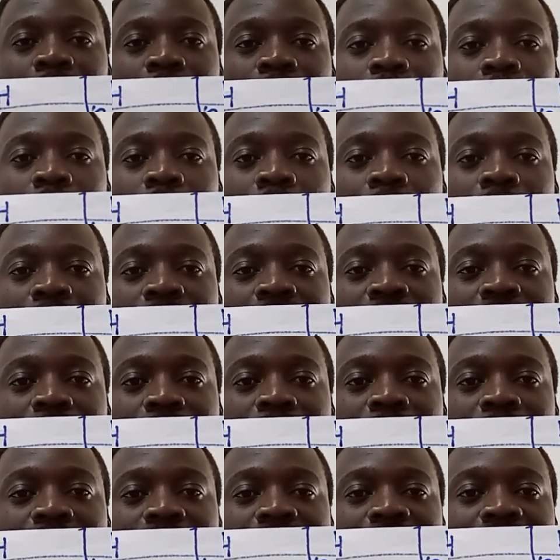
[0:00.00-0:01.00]
of Congress
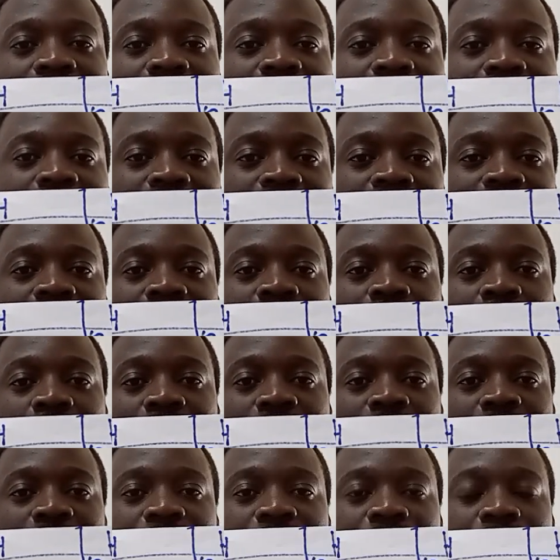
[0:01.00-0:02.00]
subject headings
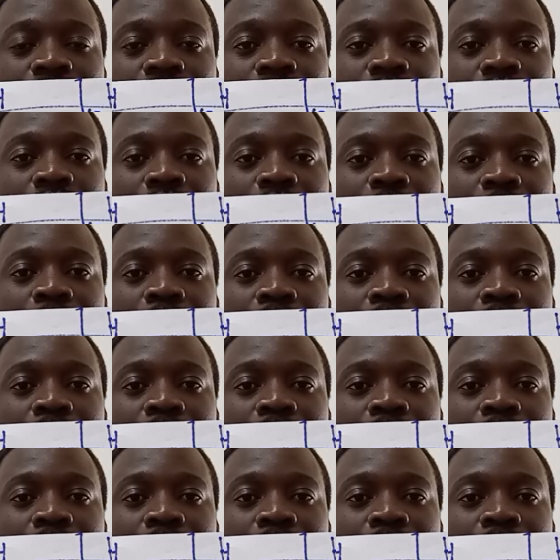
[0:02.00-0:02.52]
uses the term